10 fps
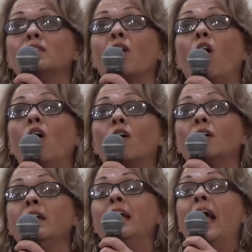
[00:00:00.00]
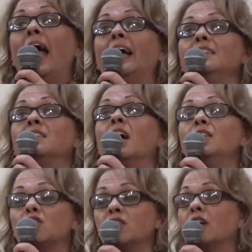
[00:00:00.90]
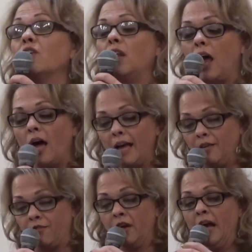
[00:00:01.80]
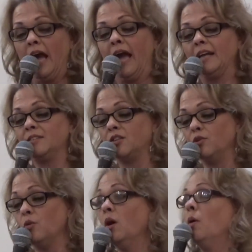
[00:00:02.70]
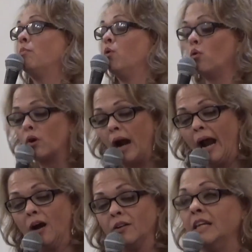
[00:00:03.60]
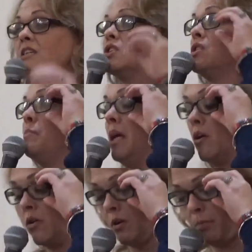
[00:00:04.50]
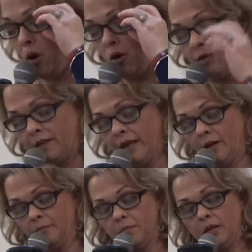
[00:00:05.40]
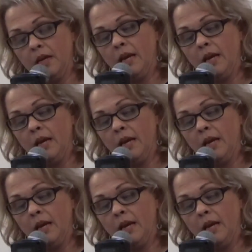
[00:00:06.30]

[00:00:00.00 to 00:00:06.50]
heart and touch their life and to pour out His Spirit upon them.